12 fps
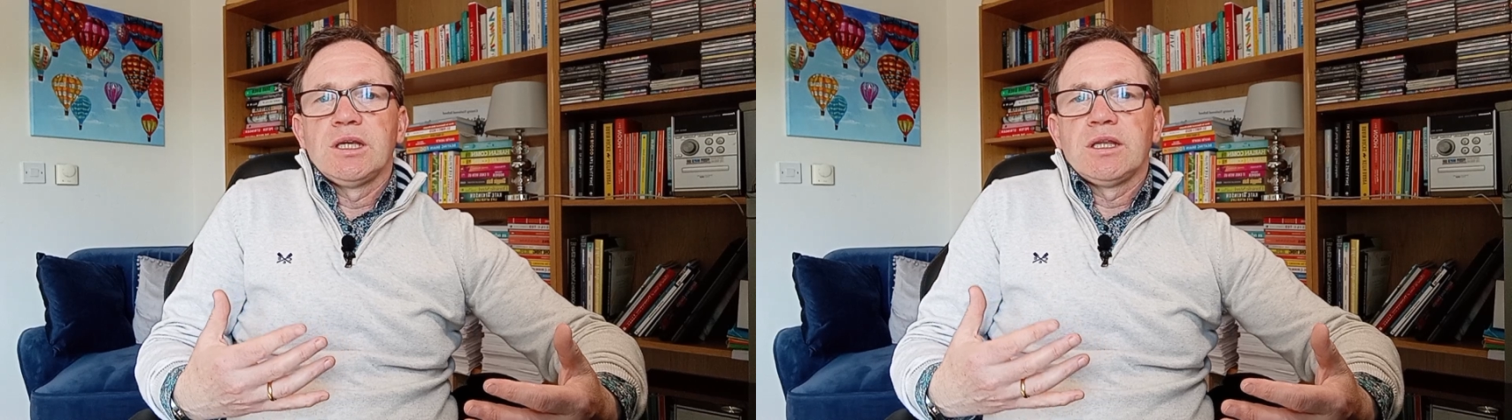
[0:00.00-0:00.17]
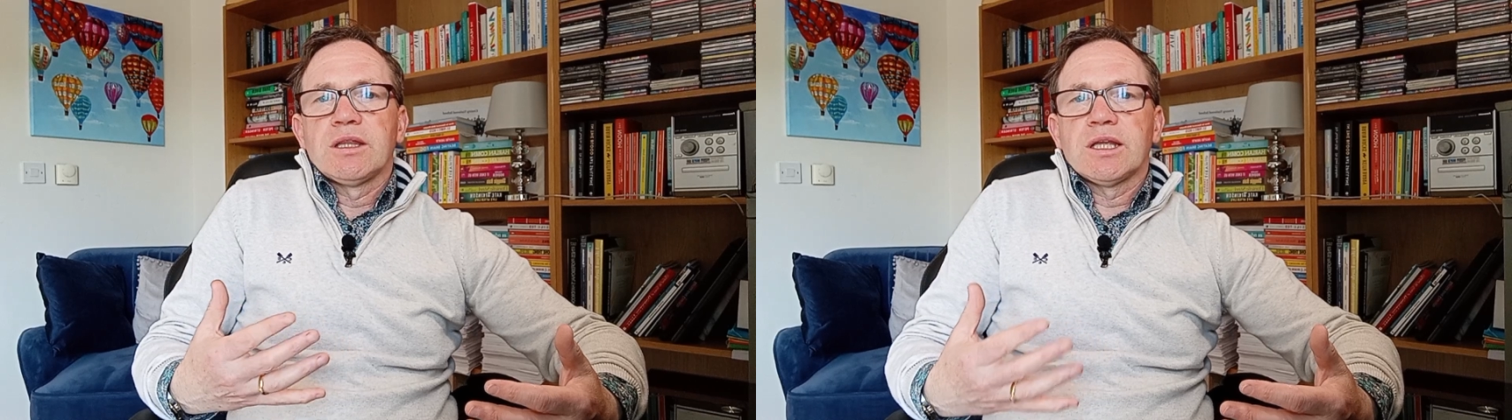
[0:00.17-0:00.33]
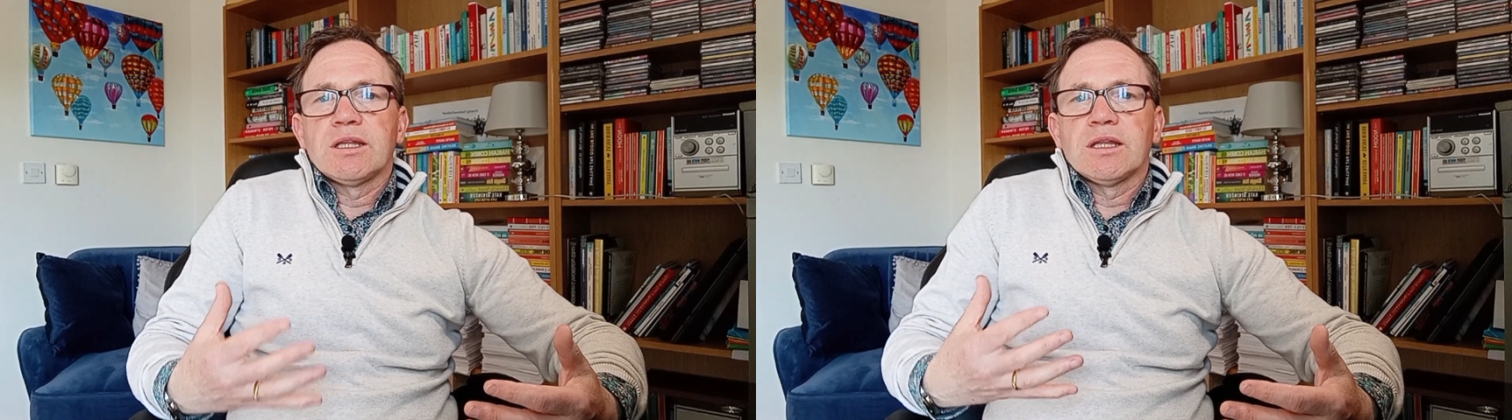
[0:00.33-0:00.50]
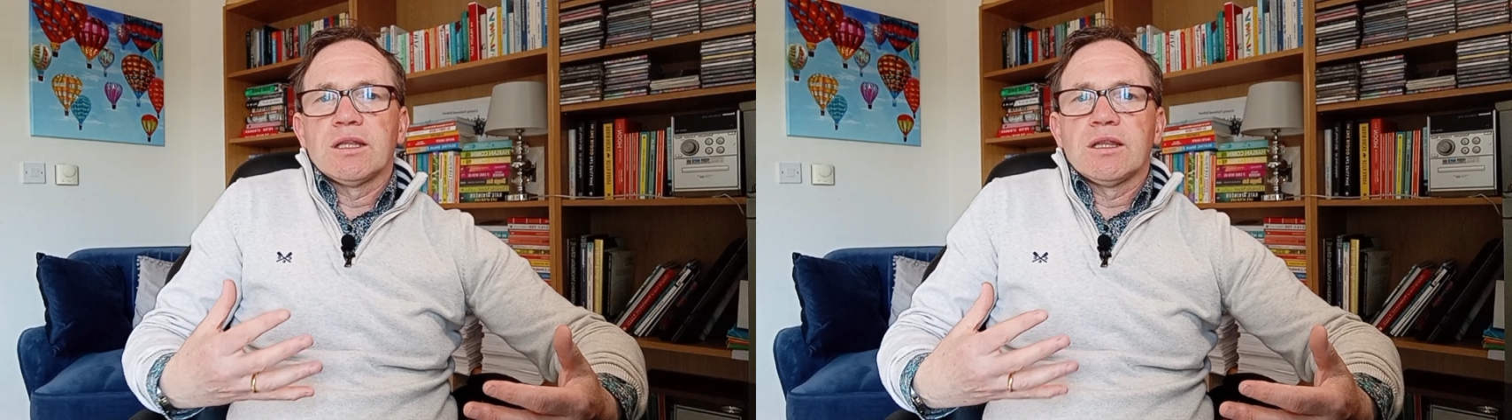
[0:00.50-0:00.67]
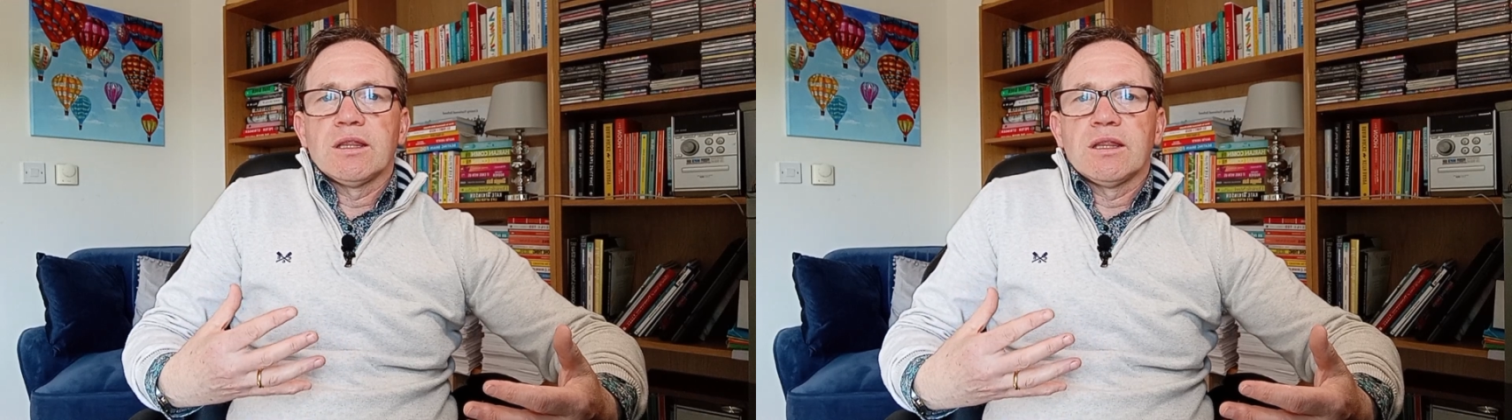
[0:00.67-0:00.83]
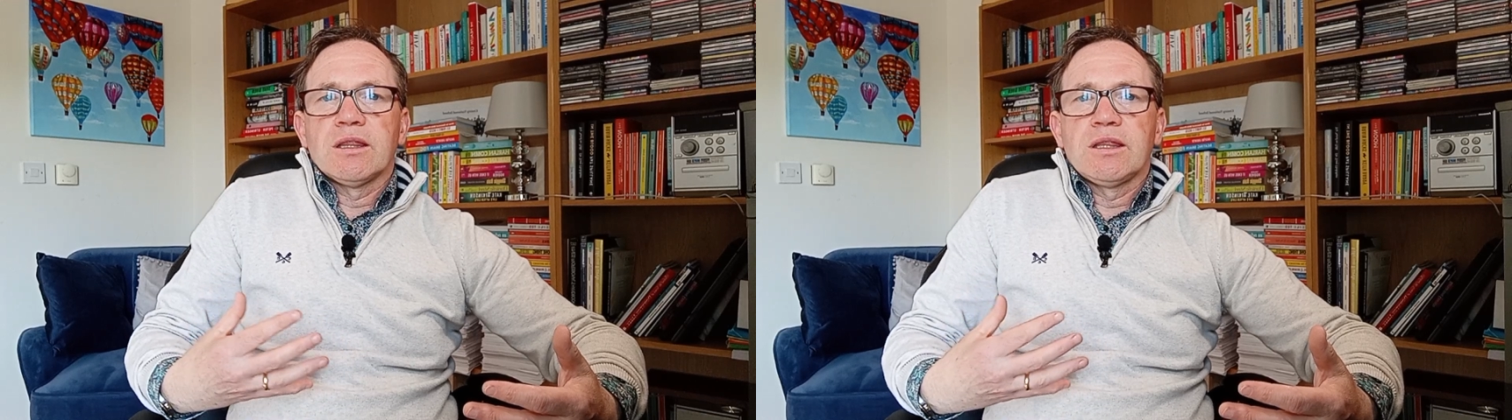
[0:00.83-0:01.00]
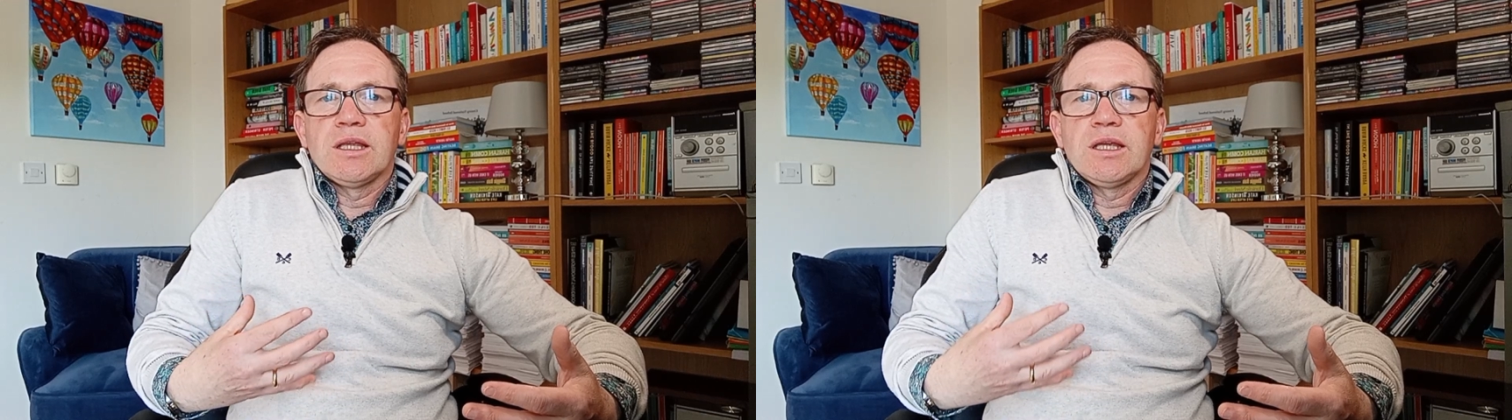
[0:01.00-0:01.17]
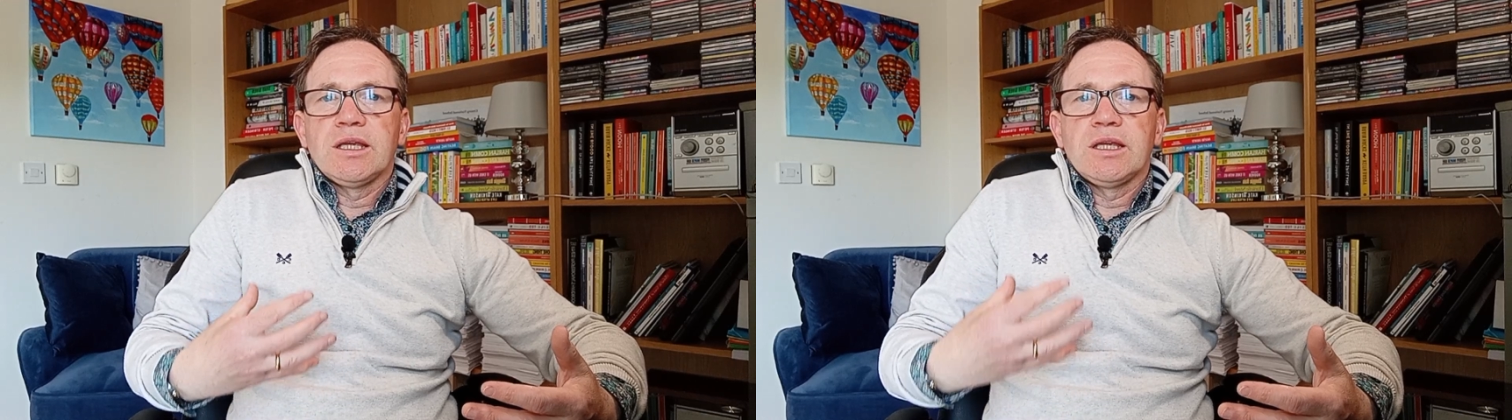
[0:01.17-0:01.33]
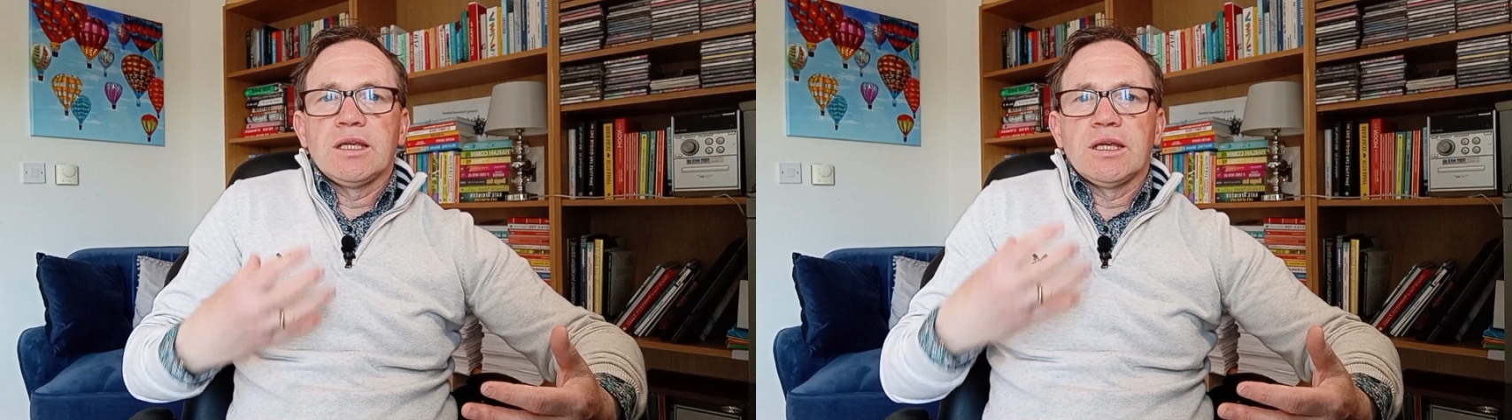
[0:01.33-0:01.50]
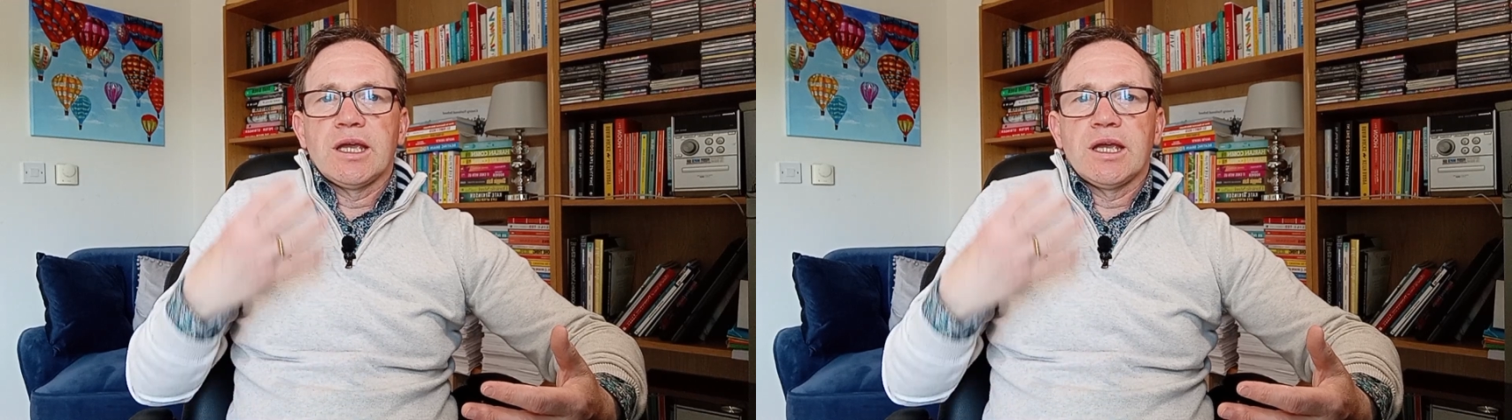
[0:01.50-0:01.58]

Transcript: then the